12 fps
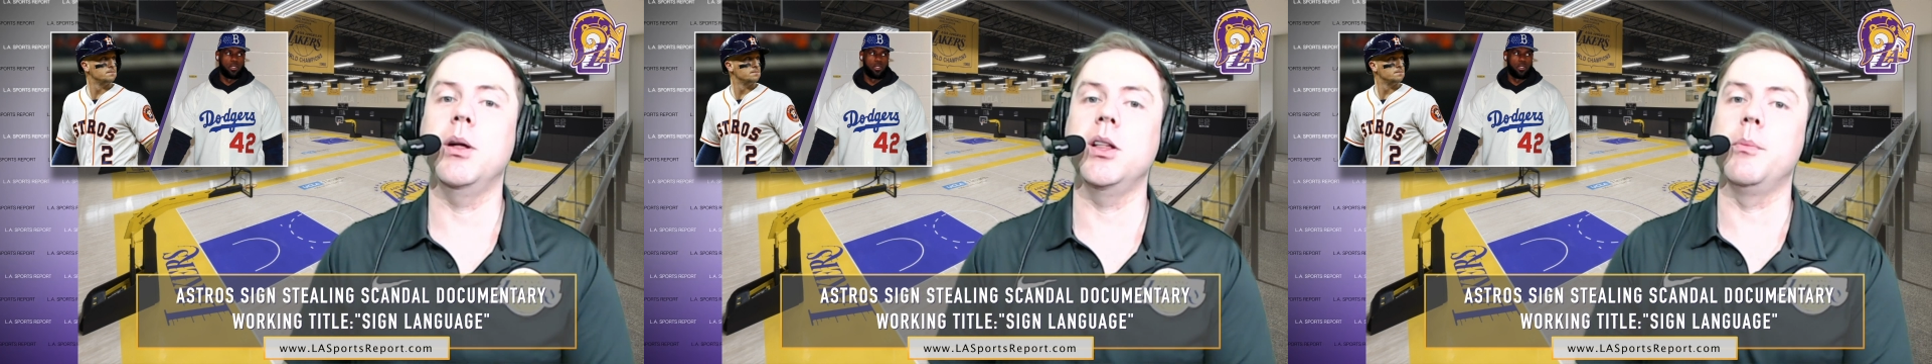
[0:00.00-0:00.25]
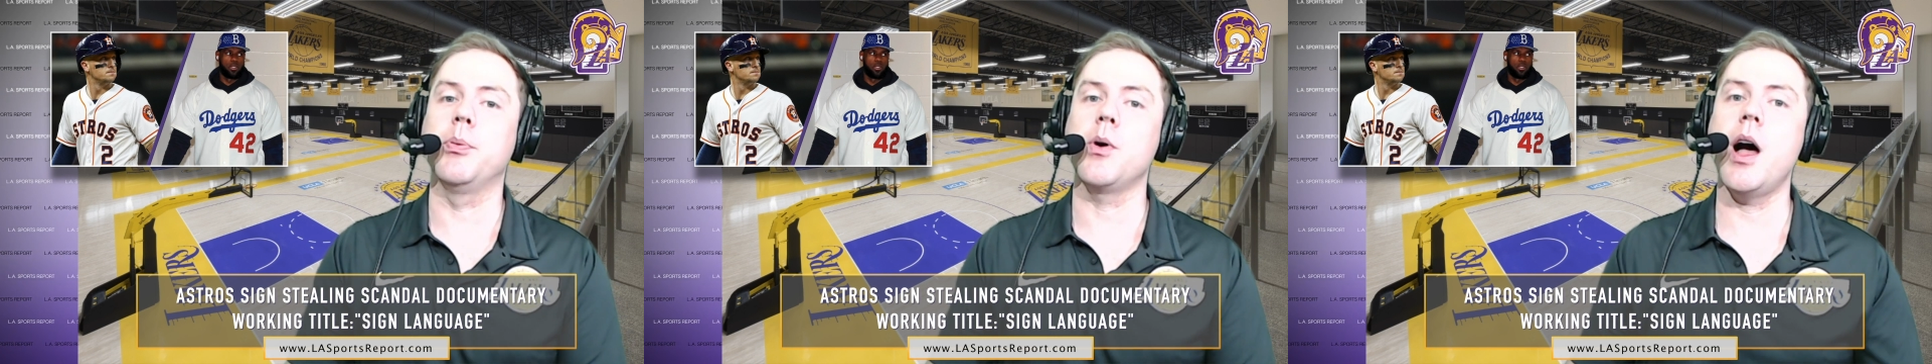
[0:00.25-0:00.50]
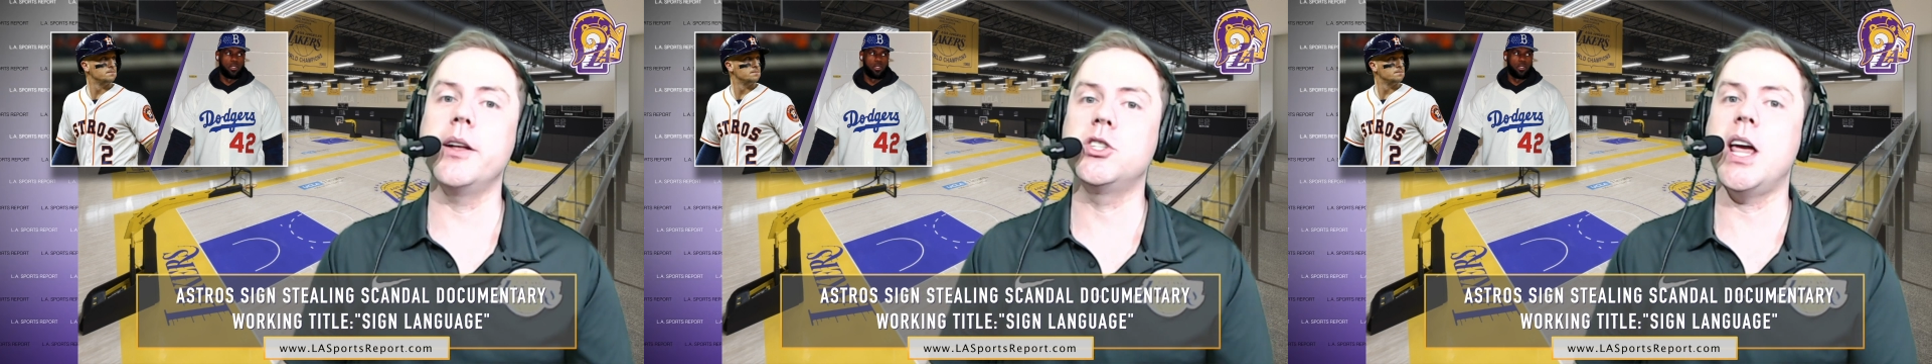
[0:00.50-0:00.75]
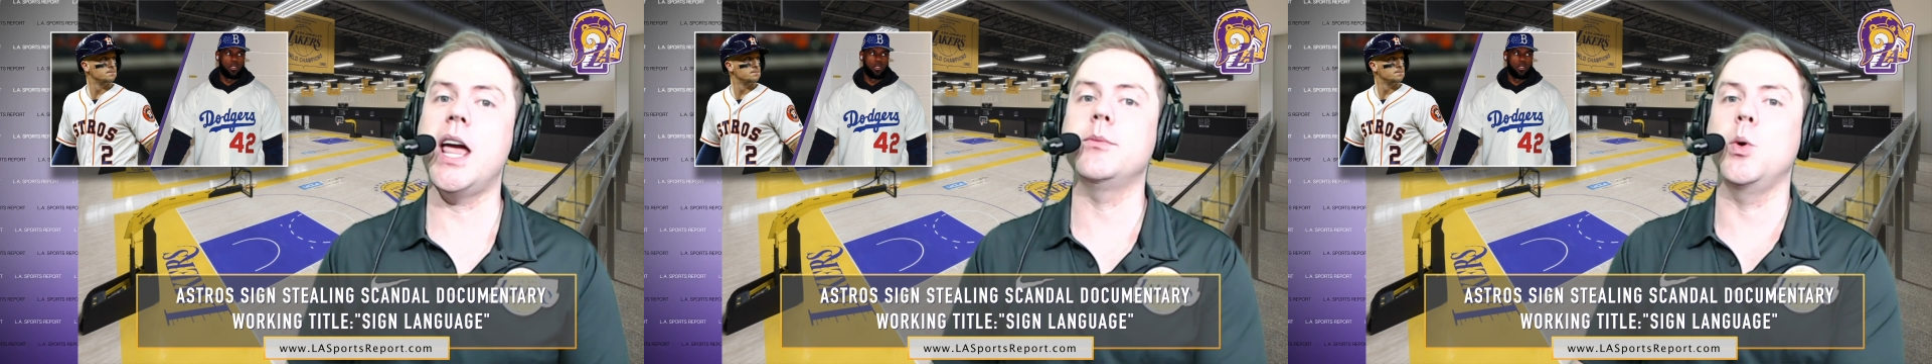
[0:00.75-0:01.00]
but LeBron
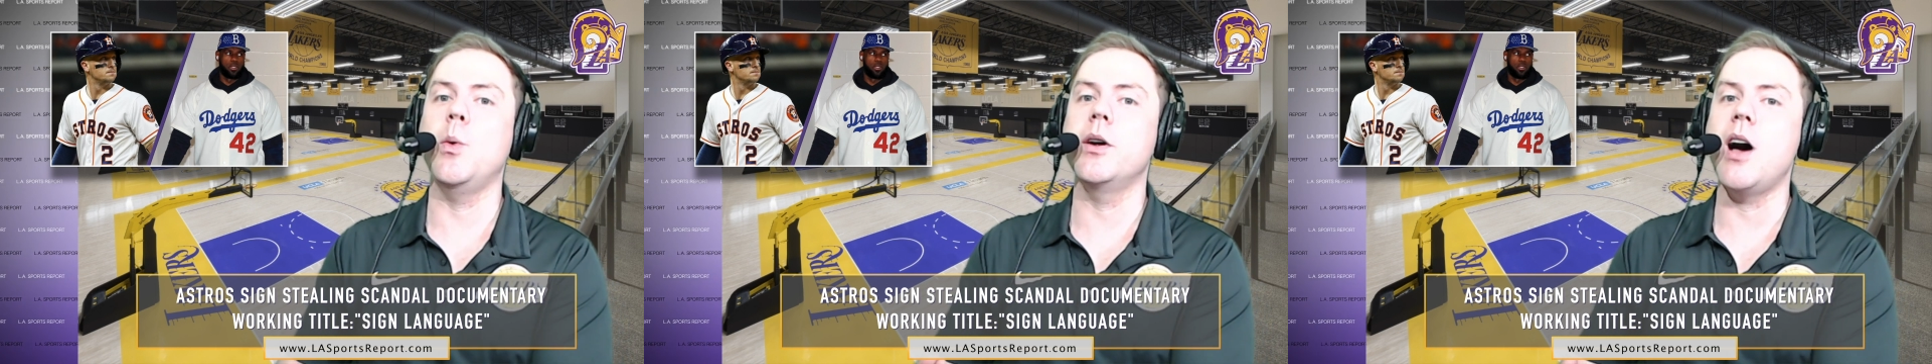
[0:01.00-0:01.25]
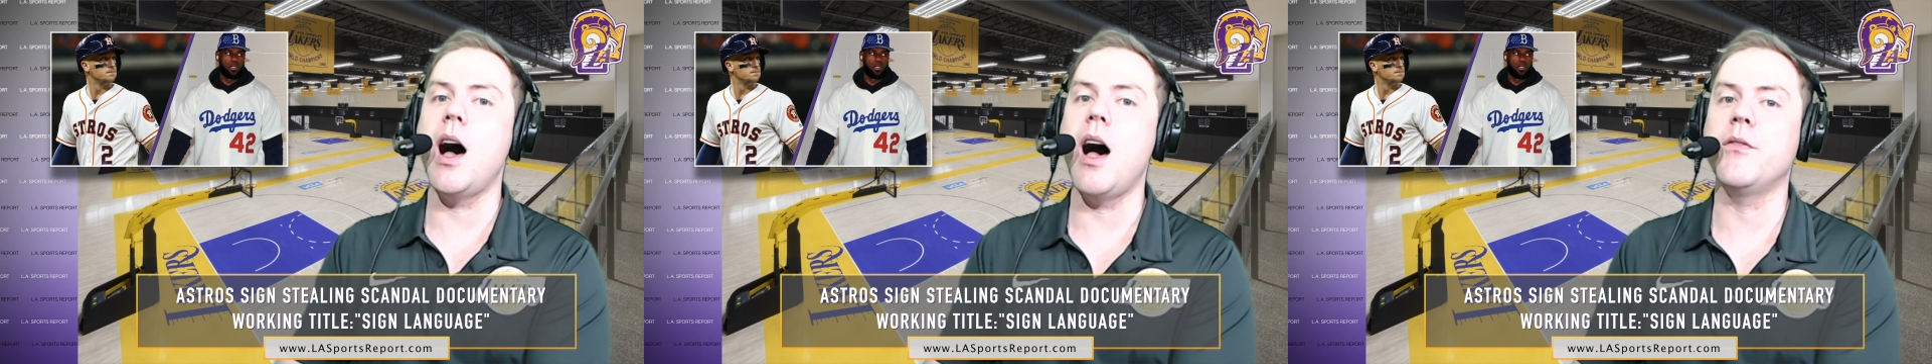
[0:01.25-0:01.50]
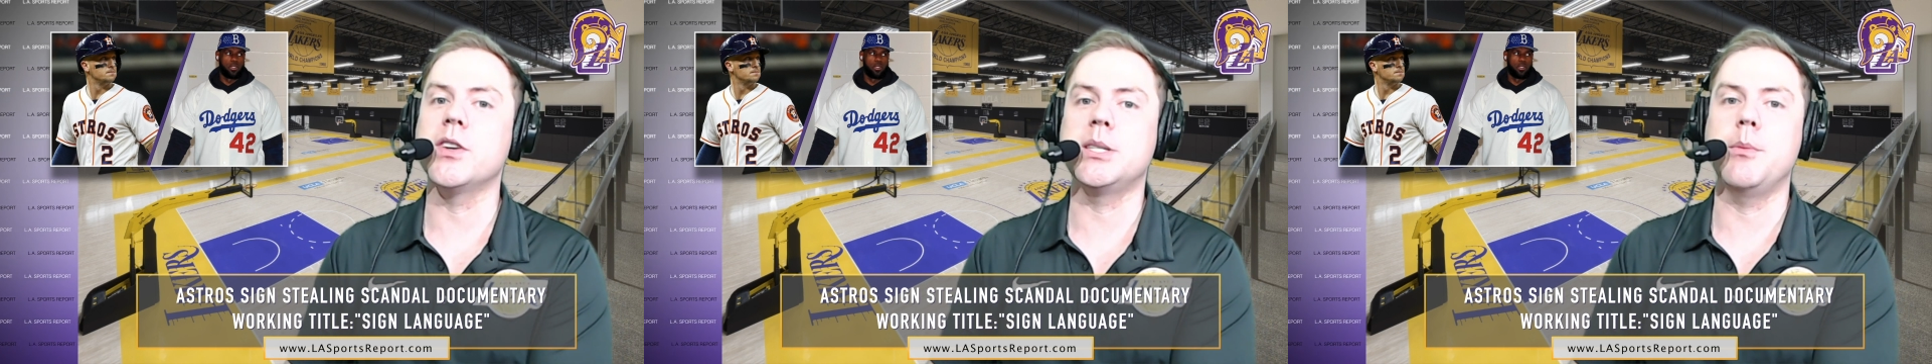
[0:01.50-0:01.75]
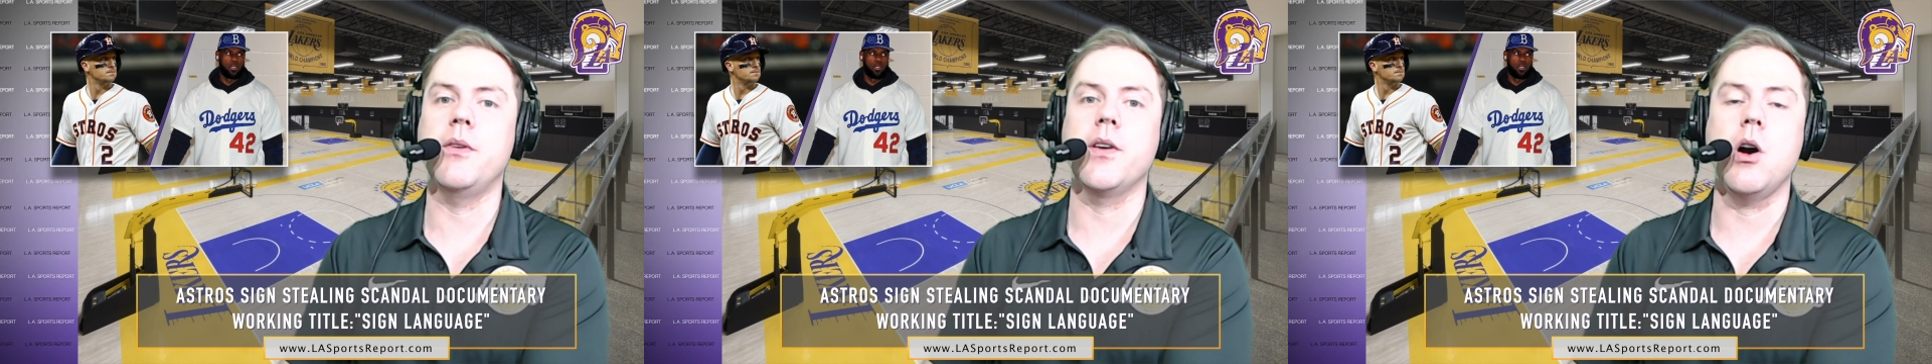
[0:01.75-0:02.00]
James, we wanted to offer
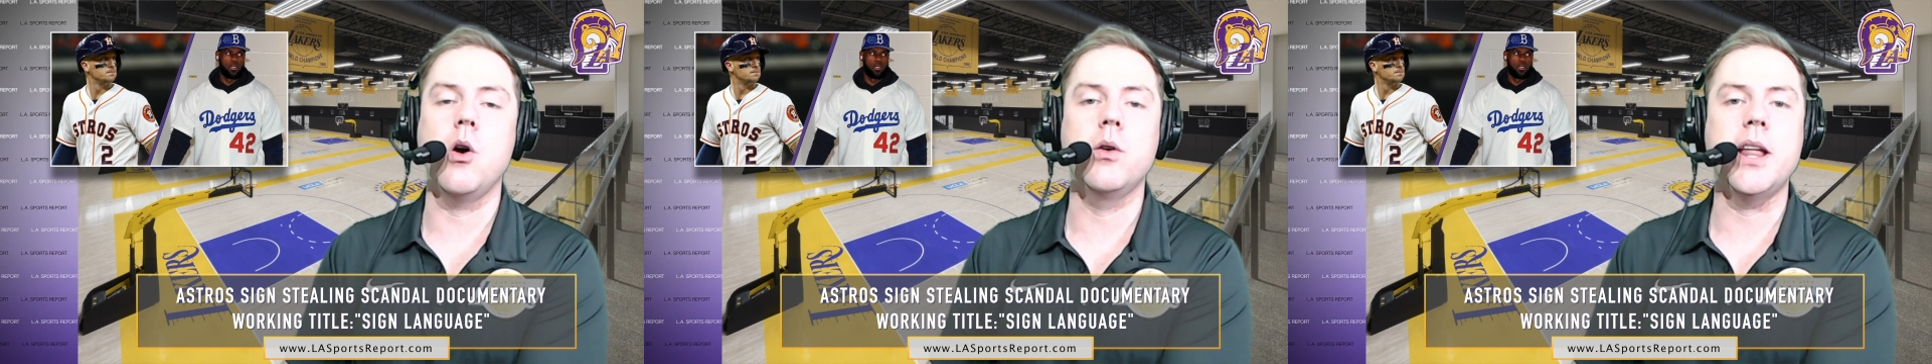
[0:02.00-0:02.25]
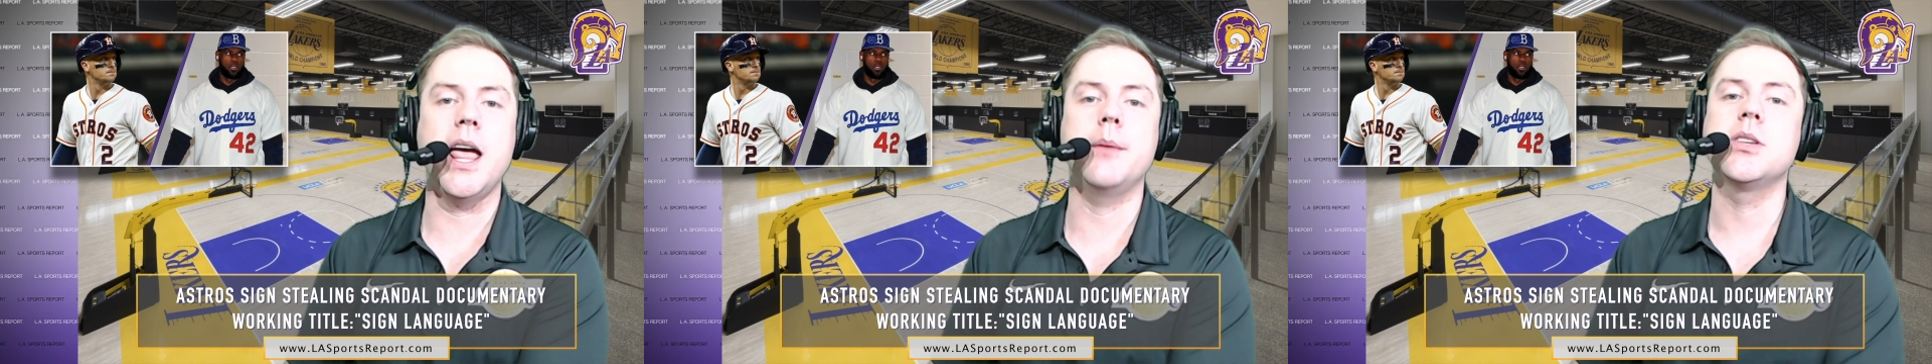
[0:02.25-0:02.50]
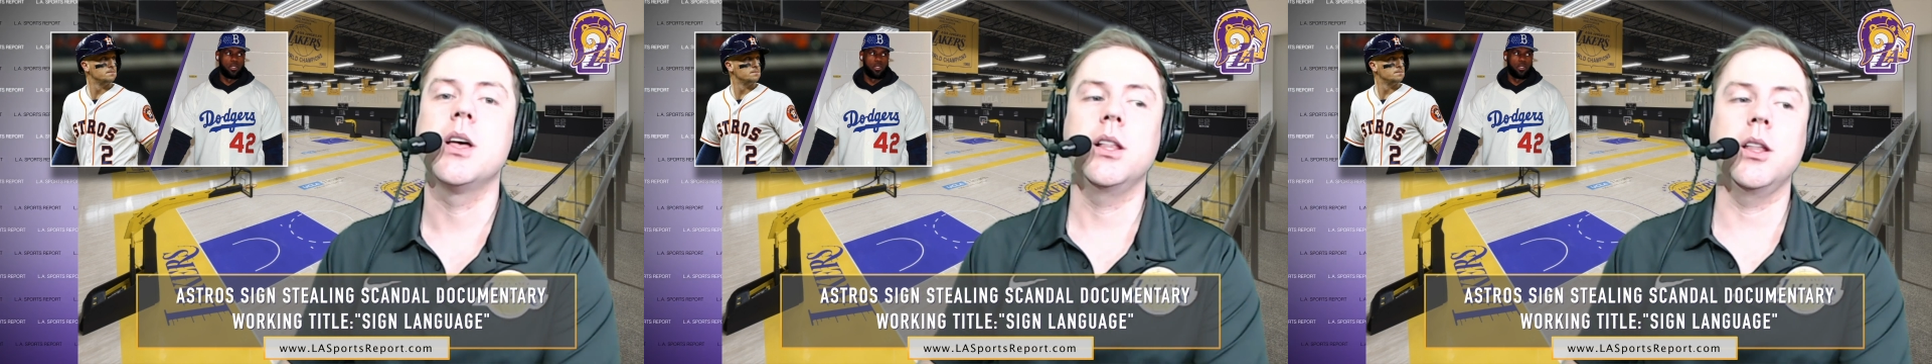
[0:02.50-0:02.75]
some of our own names.